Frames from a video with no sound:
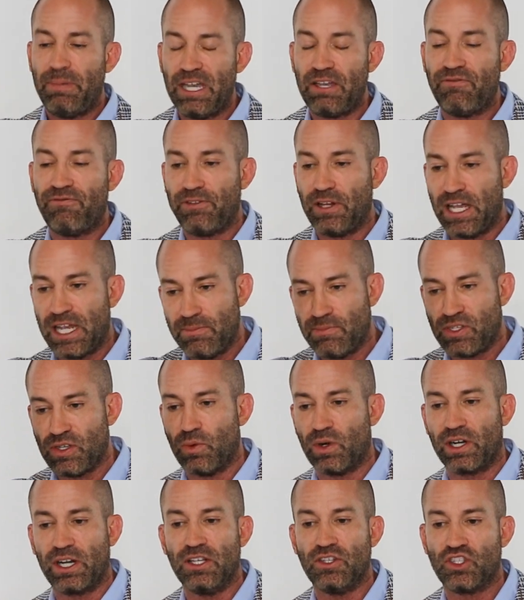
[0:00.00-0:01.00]
big flames,
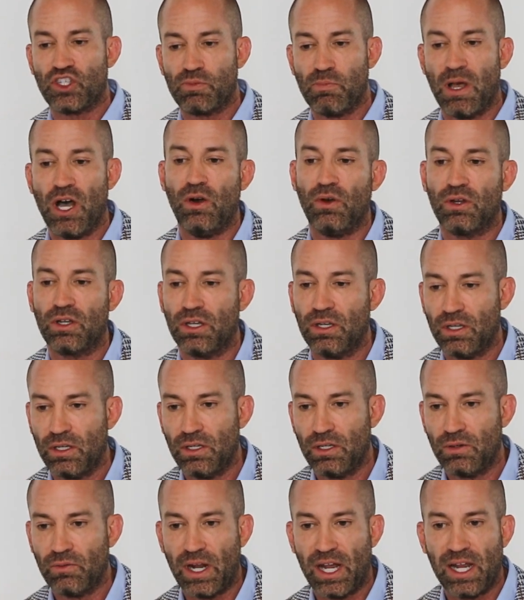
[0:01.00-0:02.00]
and we're getting smoke,
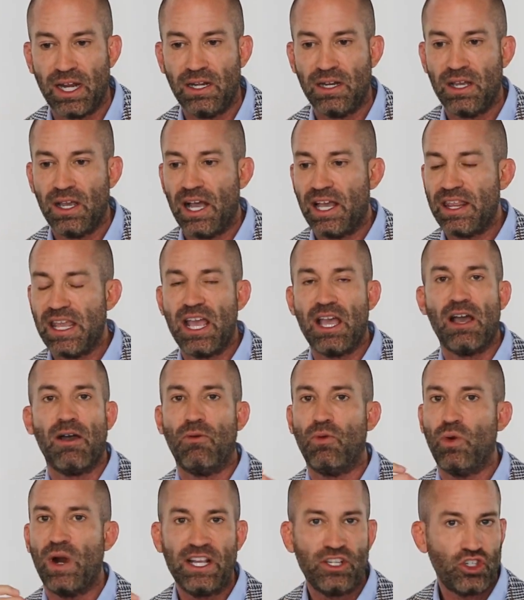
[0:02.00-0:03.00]
right? They, a
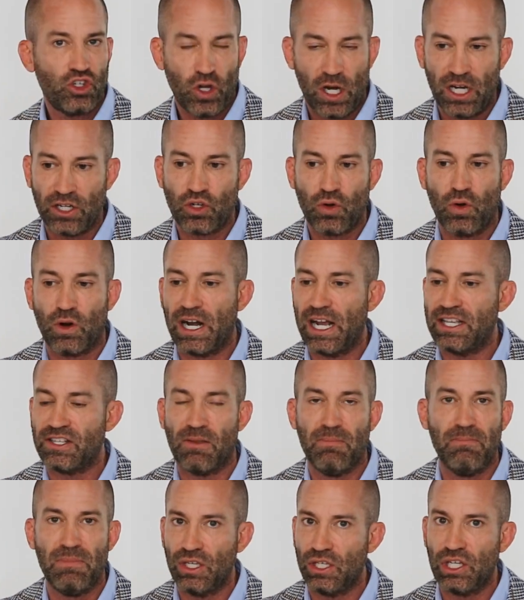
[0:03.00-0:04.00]
restaurateur has
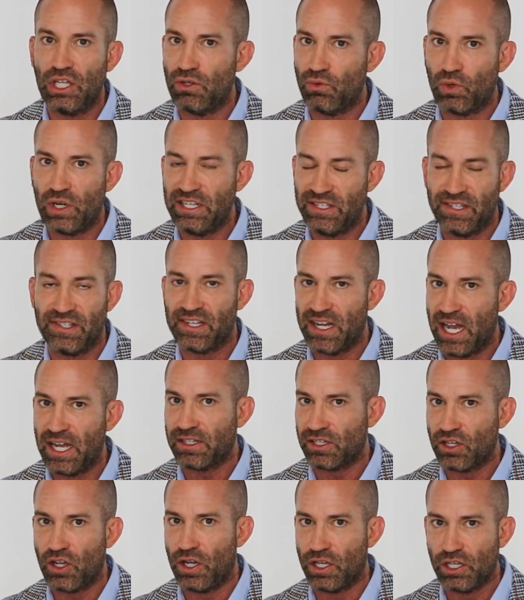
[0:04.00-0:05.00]
a million reasons
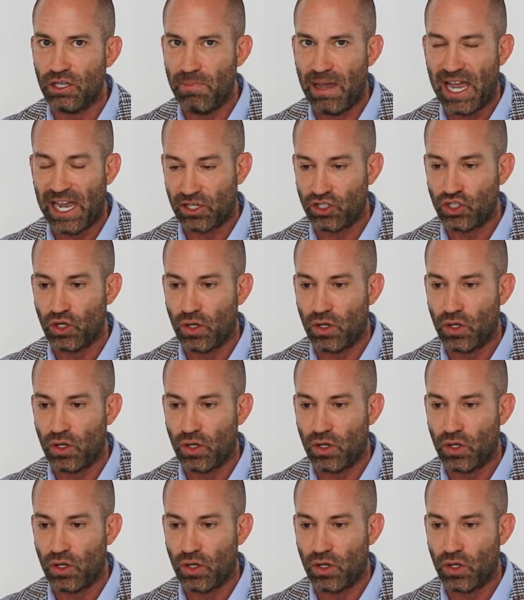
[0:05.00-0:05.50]
not to call you back,